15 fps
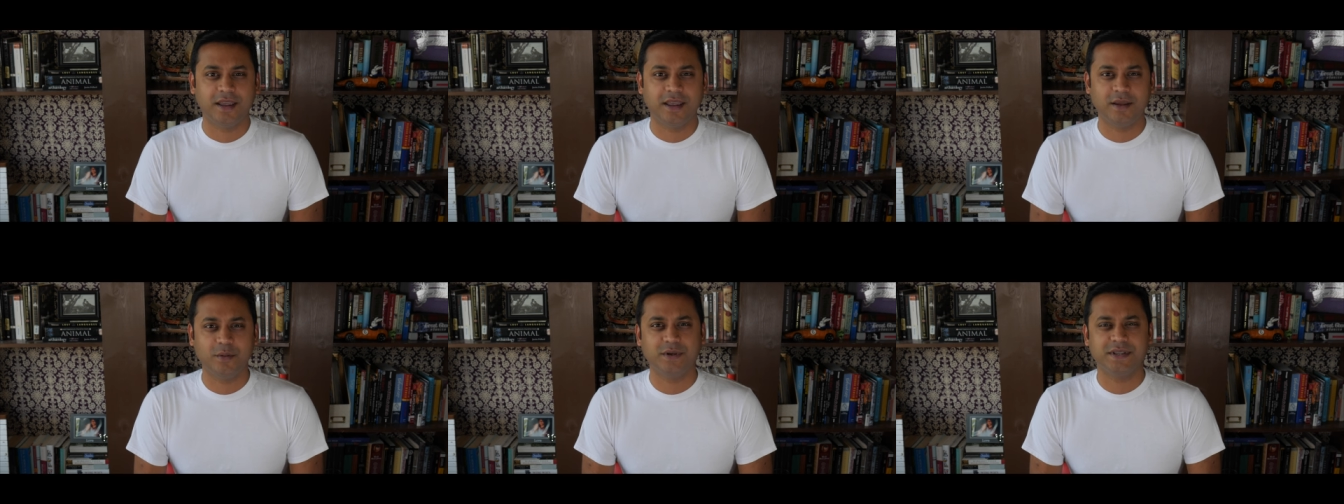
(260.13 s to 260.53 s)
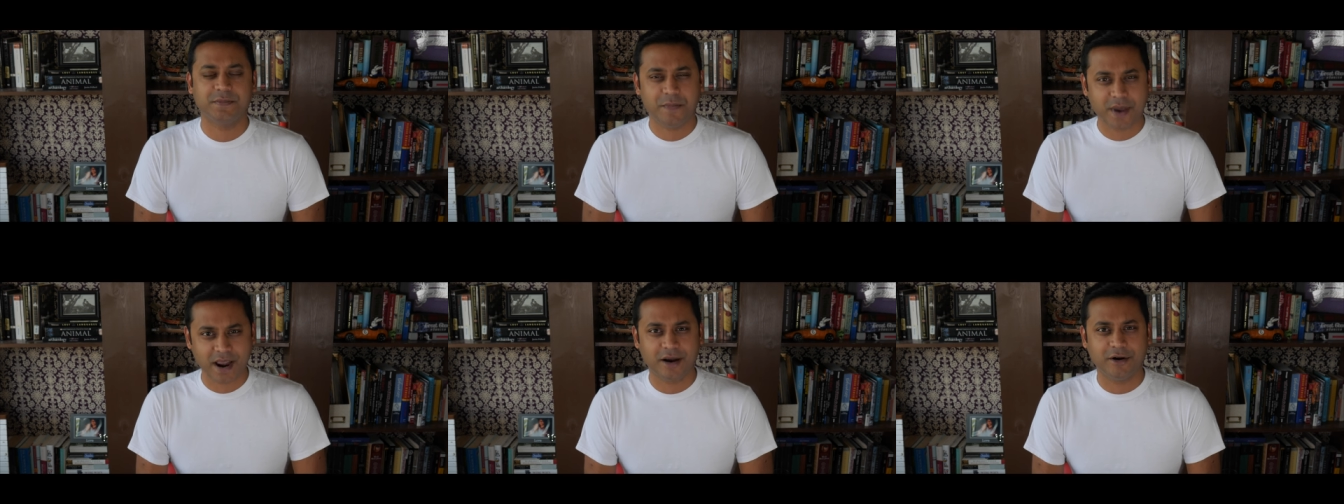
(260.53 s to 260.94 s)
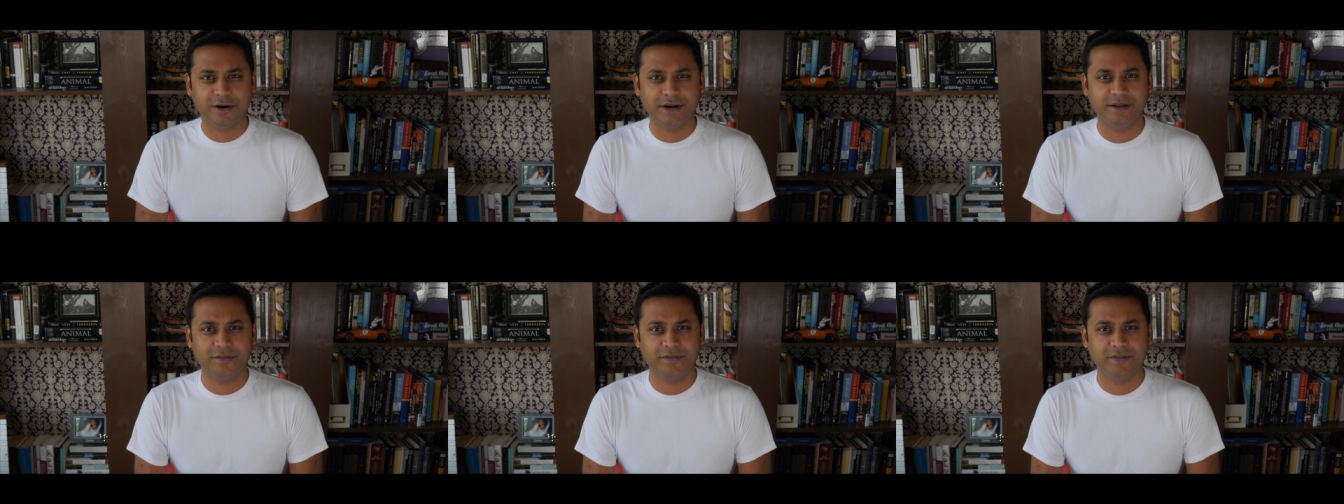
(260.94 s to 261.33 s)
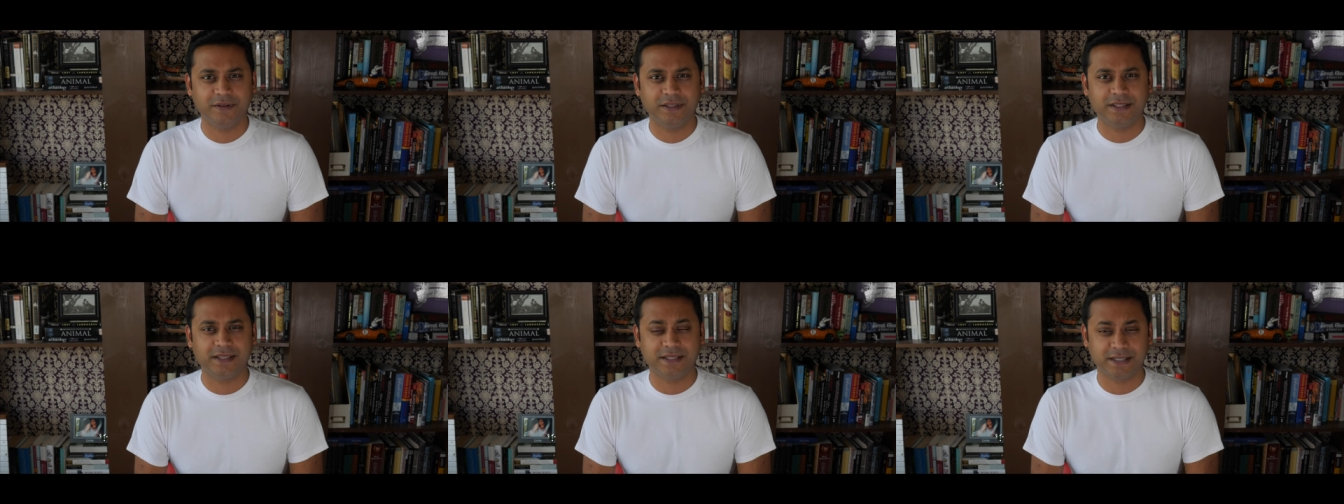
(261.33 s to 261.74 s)
it was imperative
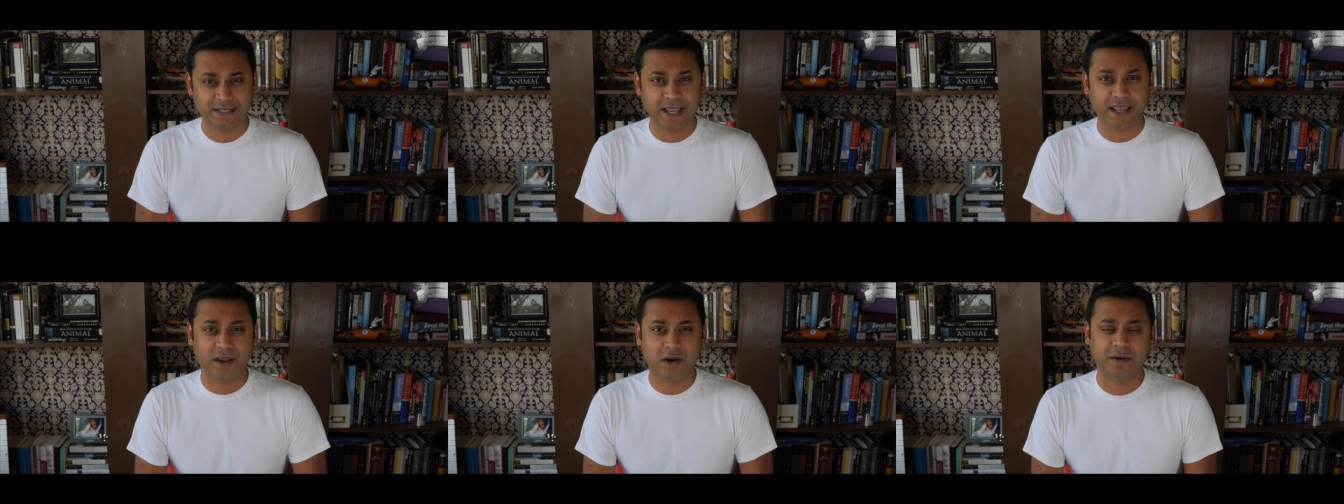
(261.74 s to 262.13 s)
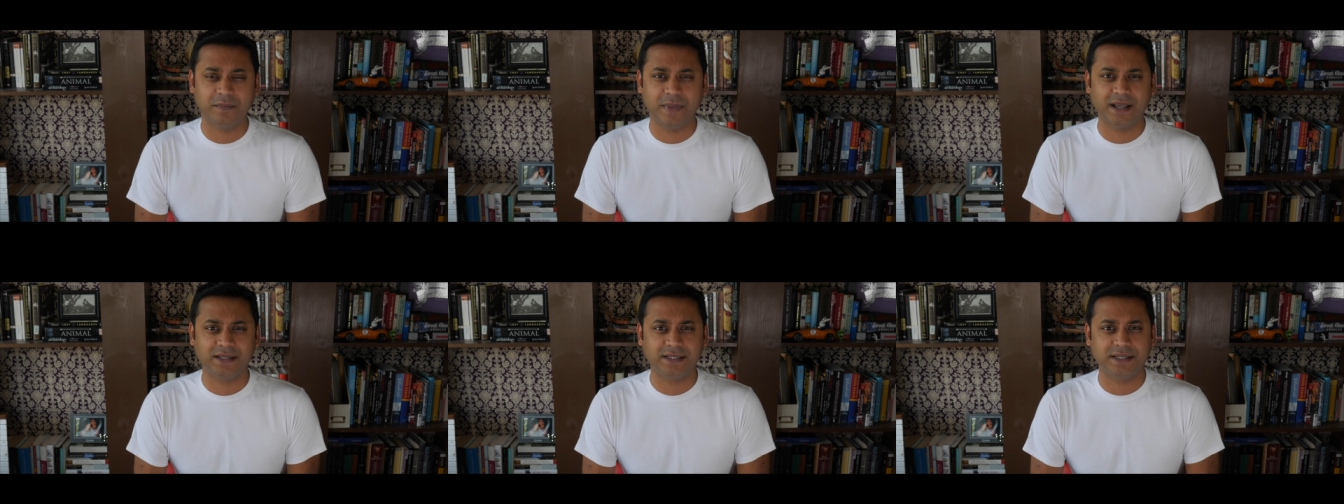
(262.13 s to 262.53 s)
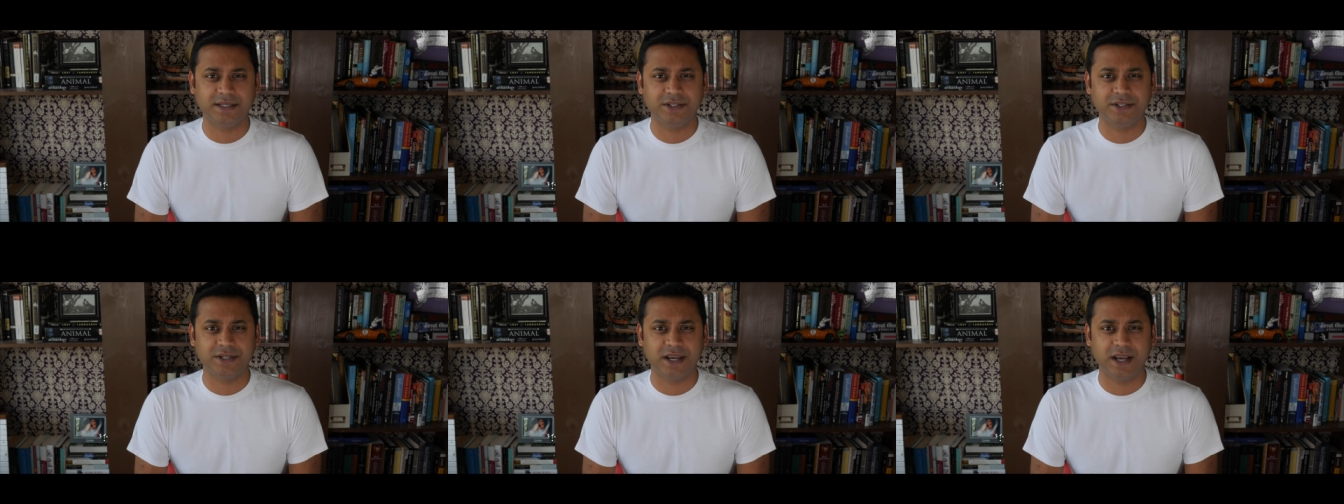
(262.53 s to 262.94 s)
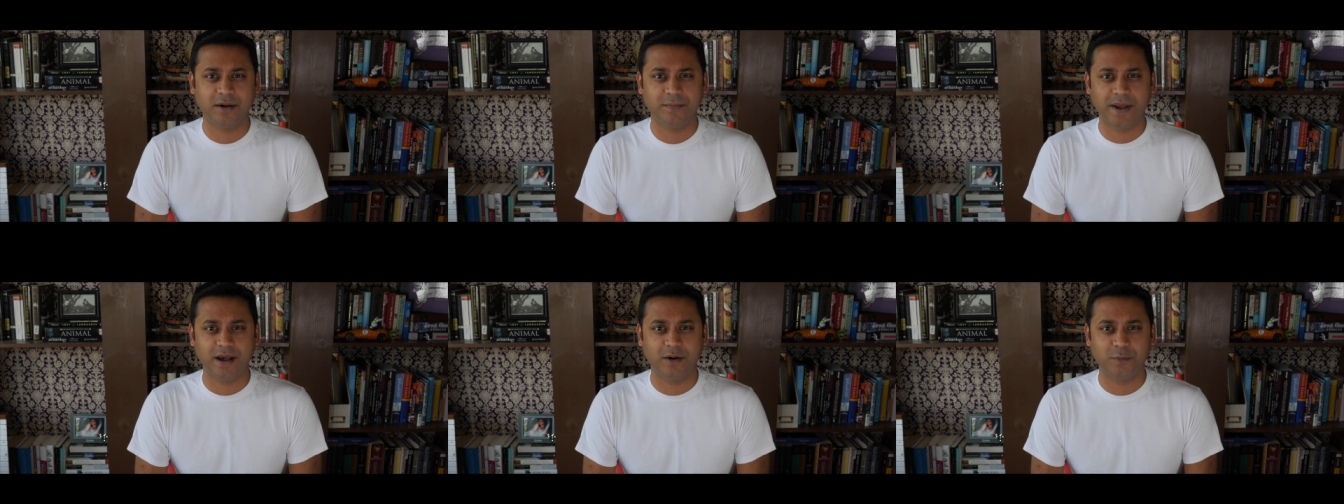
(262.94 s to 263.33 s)
to stay on message
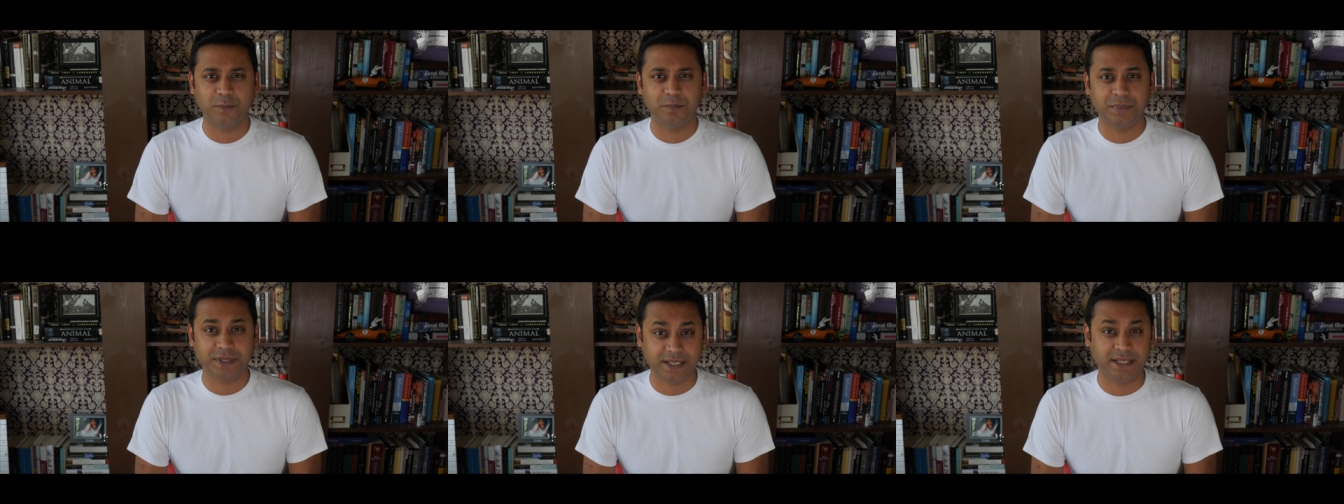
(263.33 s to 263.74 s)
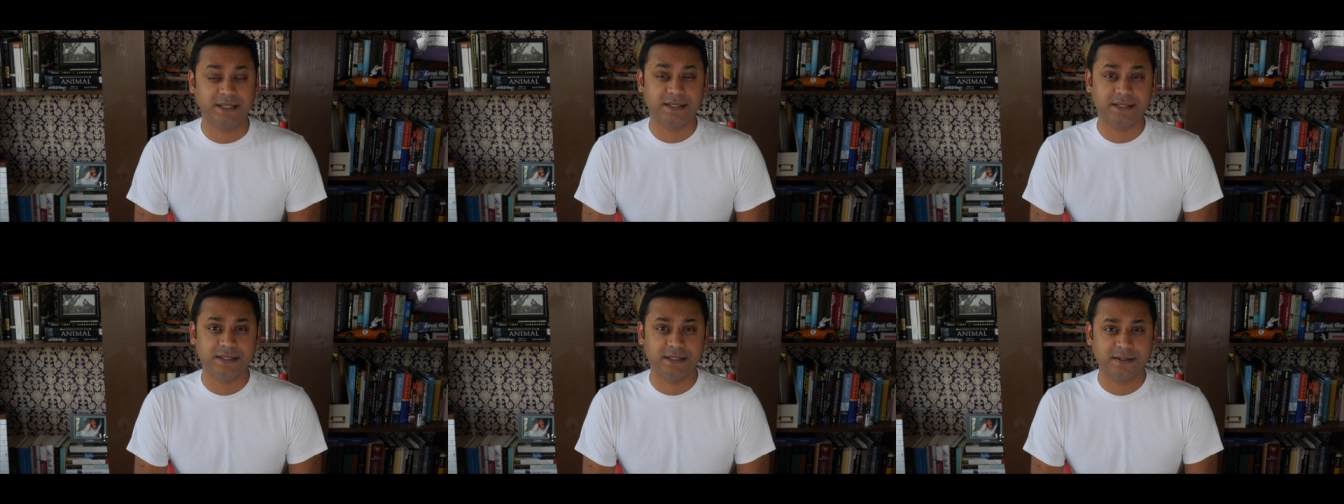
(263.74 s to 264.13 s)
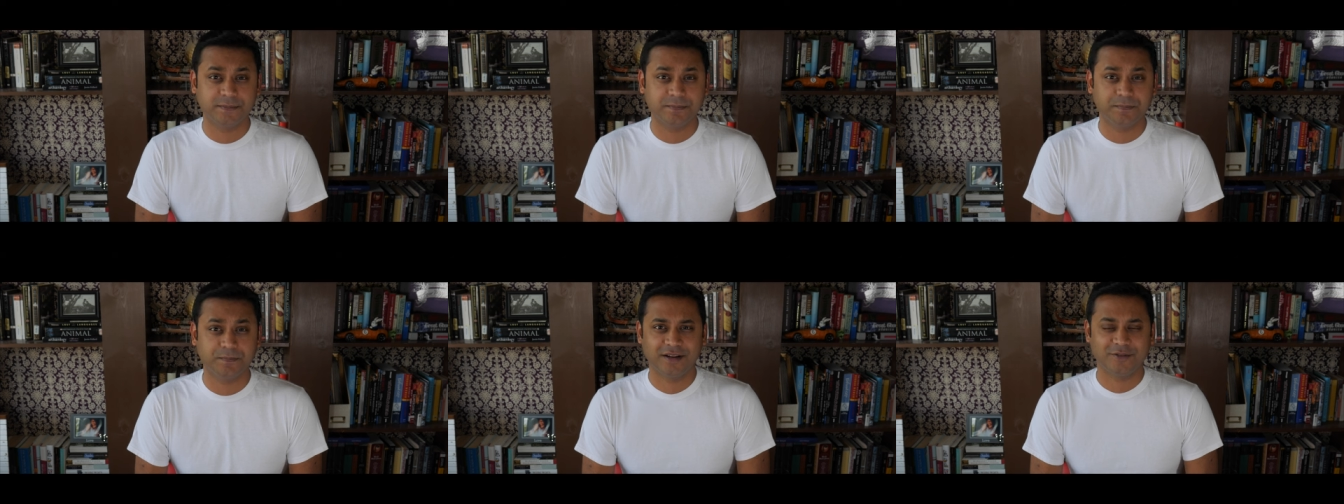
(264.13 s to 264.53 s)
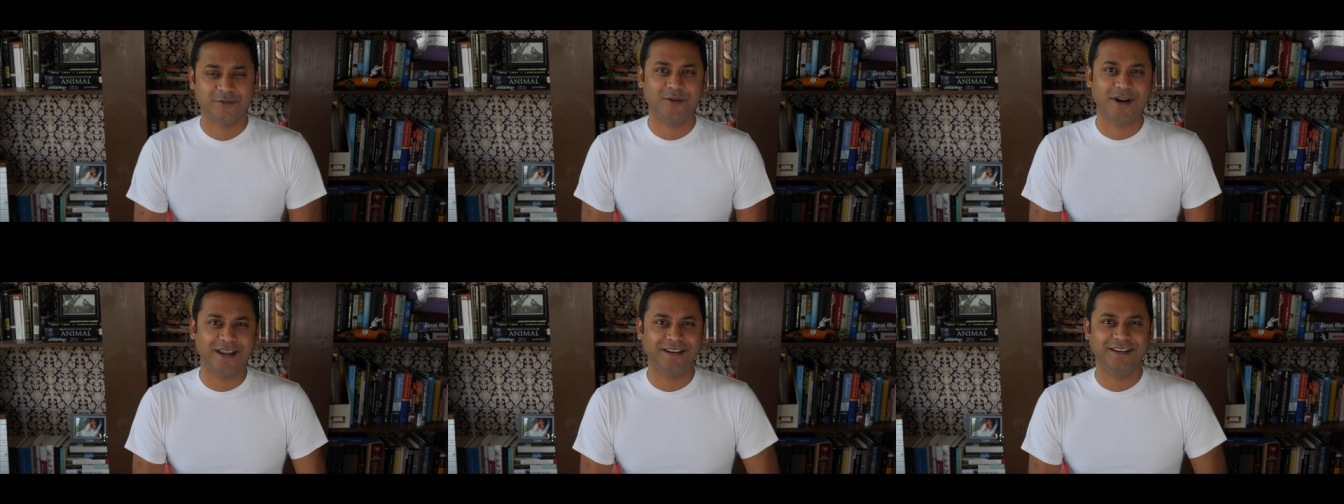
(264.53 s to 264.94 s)
about peace
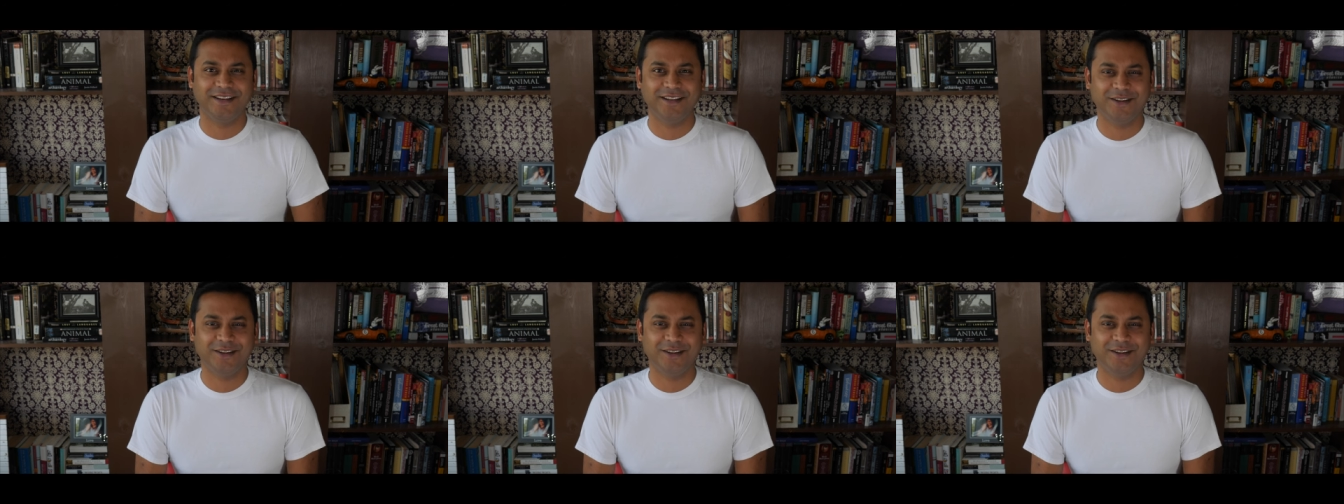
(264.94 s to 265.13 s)
right?